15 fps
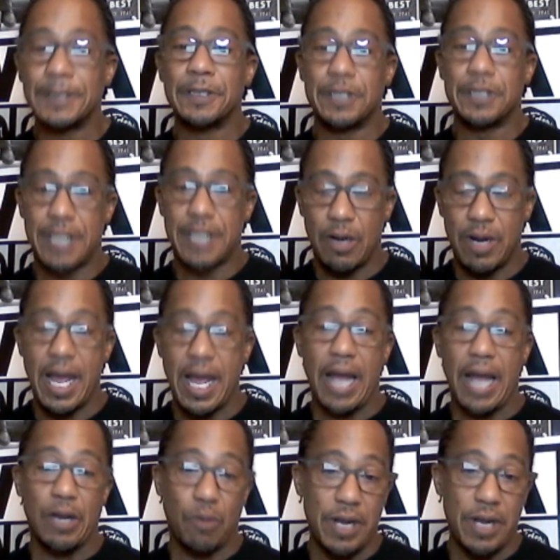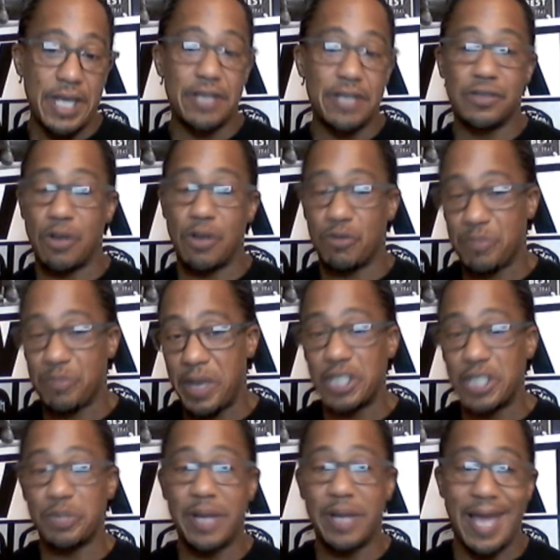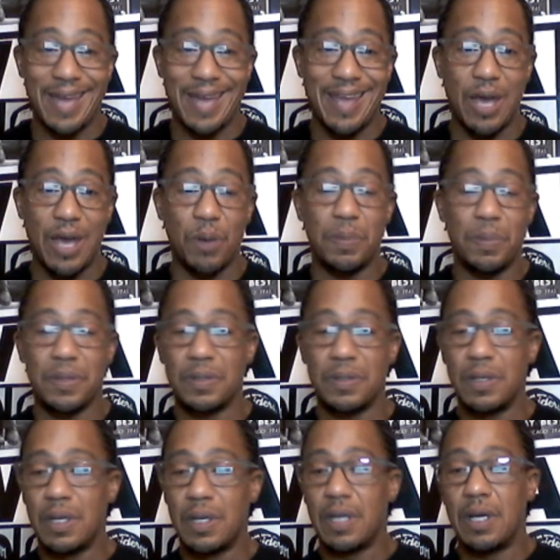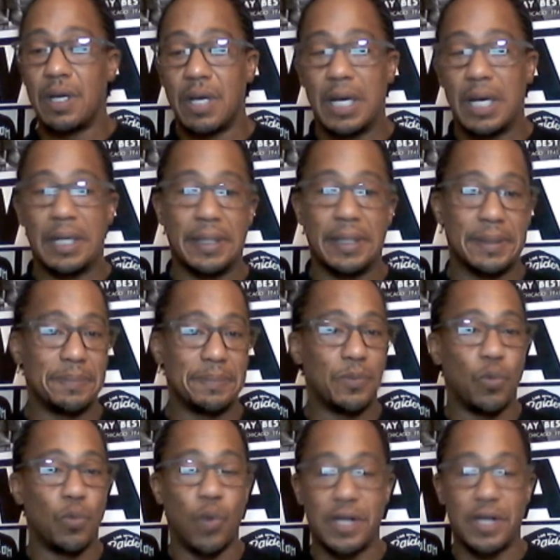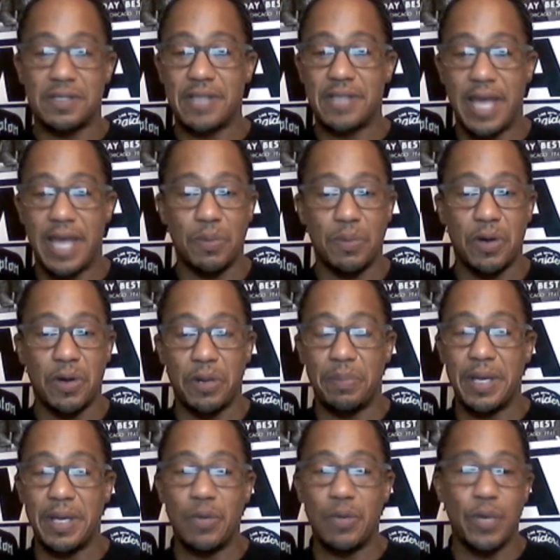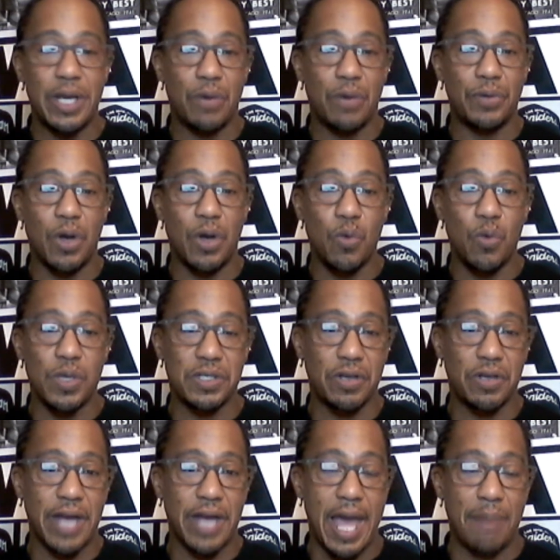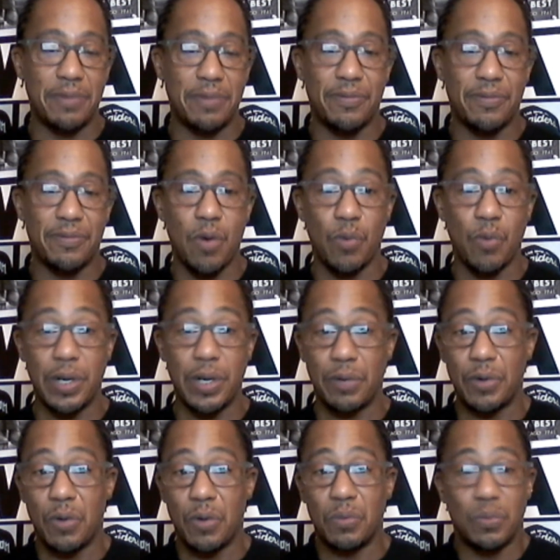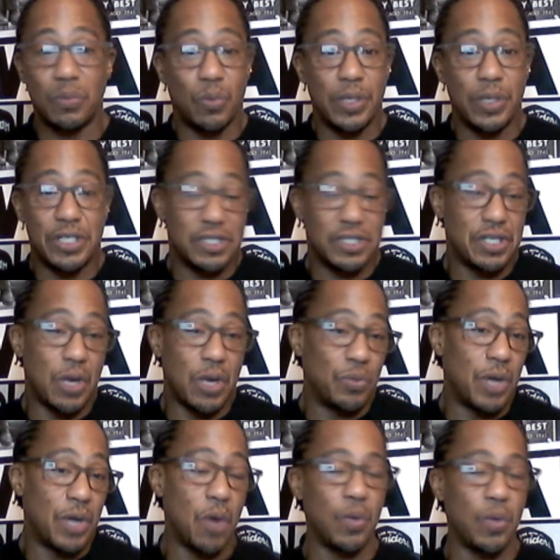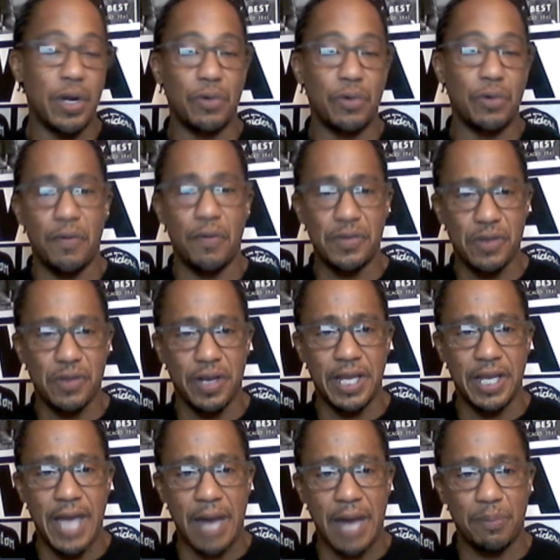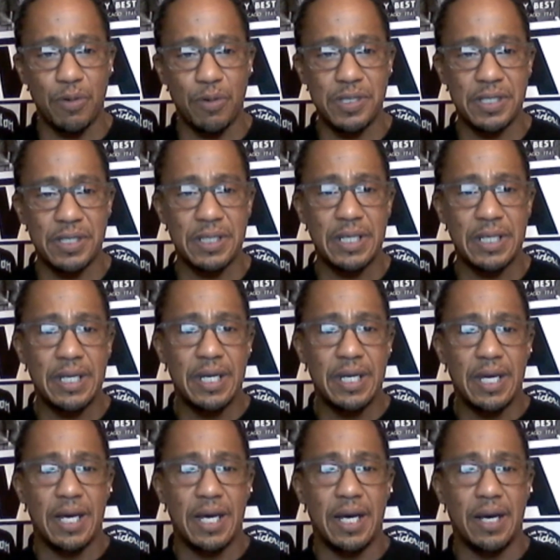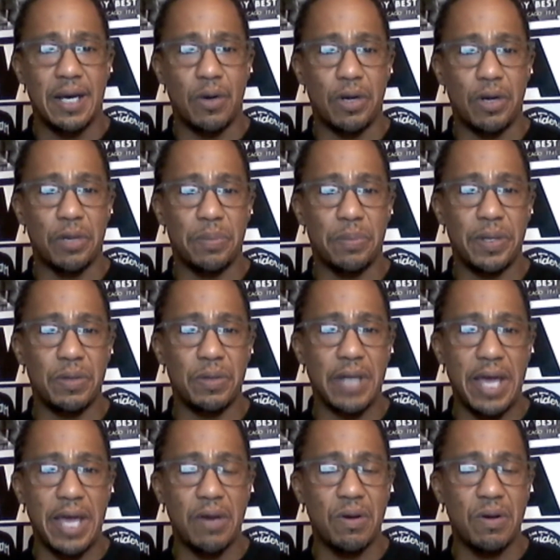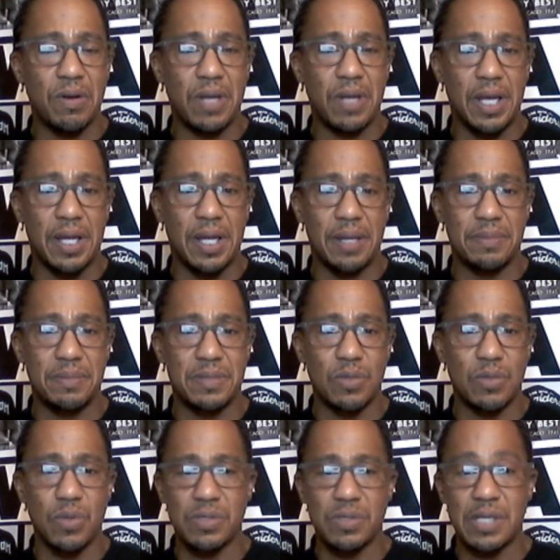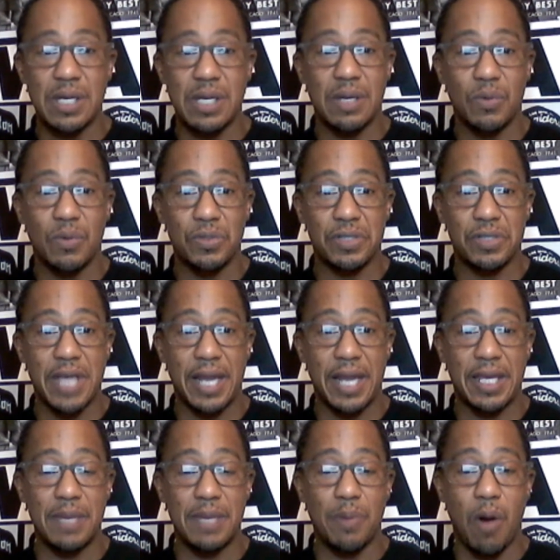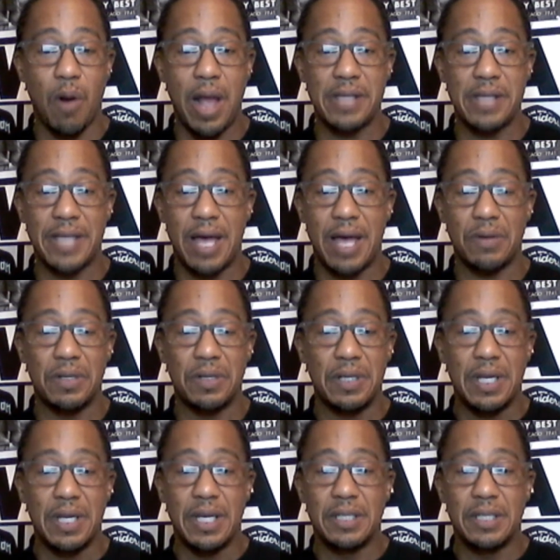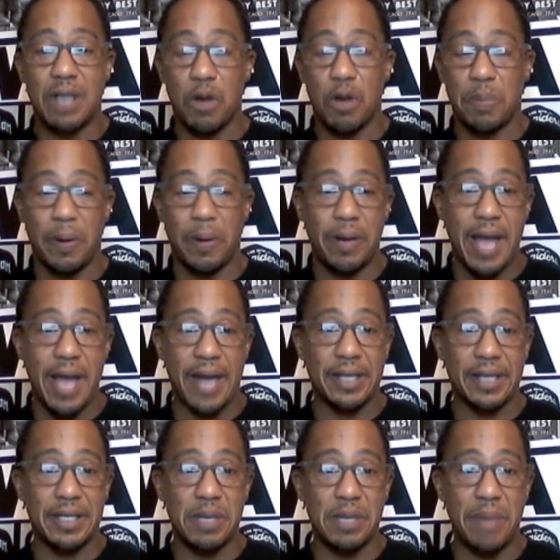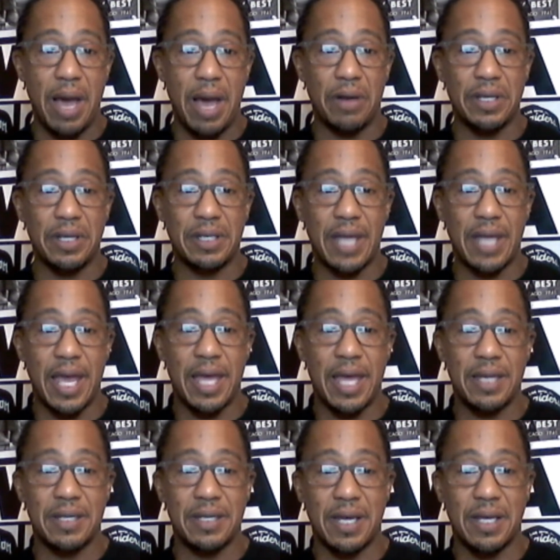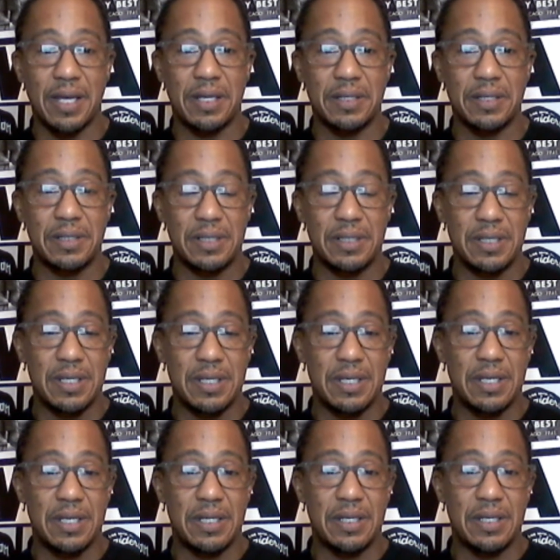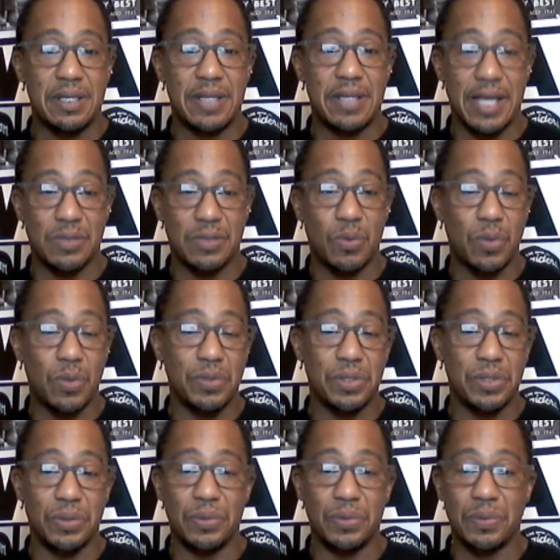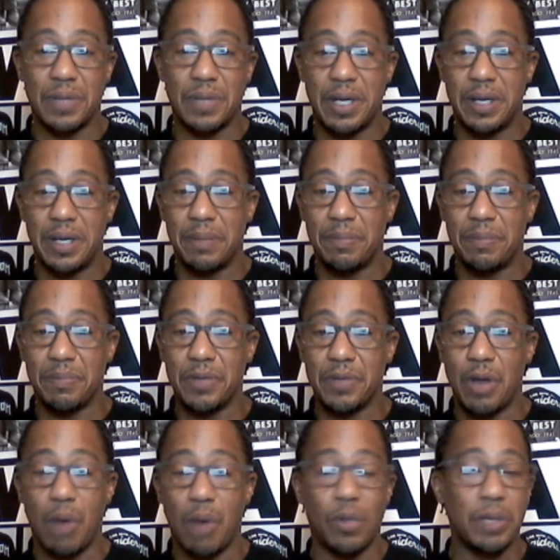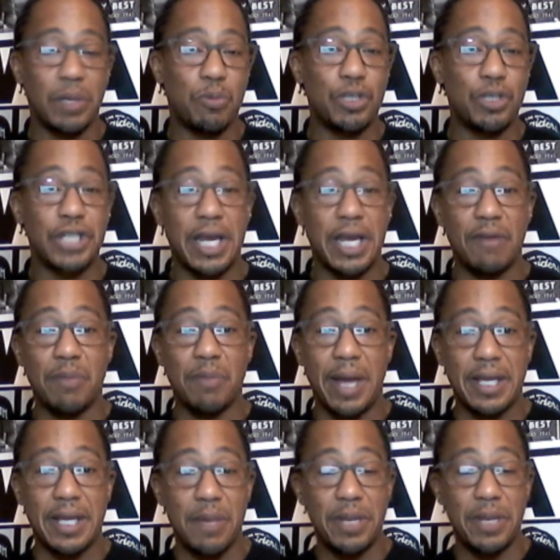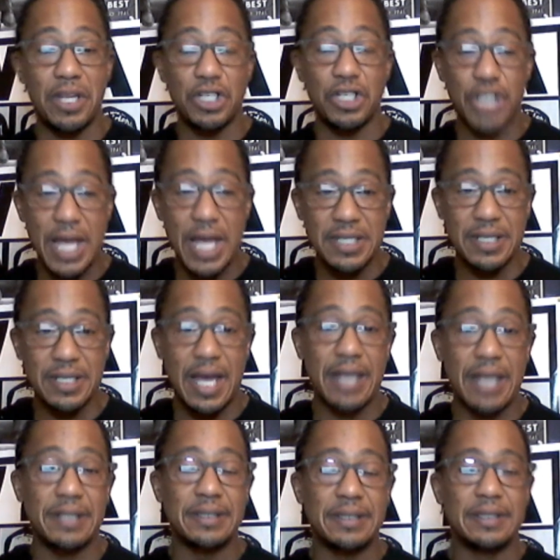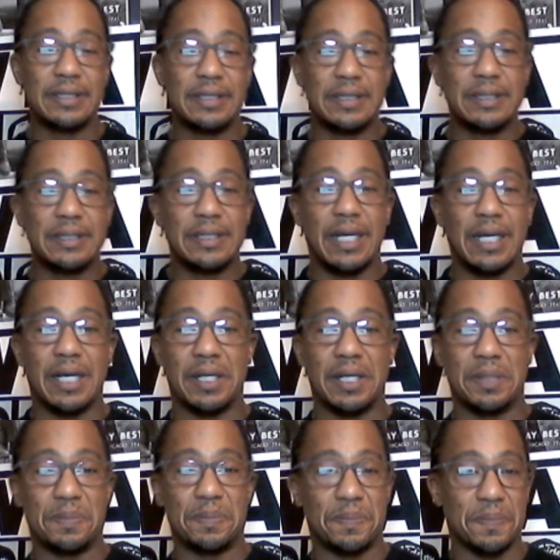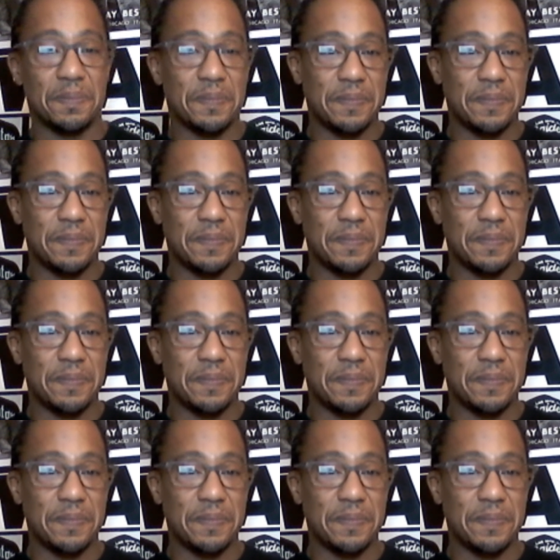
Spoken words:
Terry, I agree. He deserves punishment and help. What's the help going to be? We don't know what's going to happen for him. We don't know. We just don't know. We don't know if he's going to get out of prison on an appeal later. So we'll see. We'll just kind of keep our eyes out, talk periodically about it, and that's what we'll do. You know, I really appreciate everybody coming in the chat tonight. Um,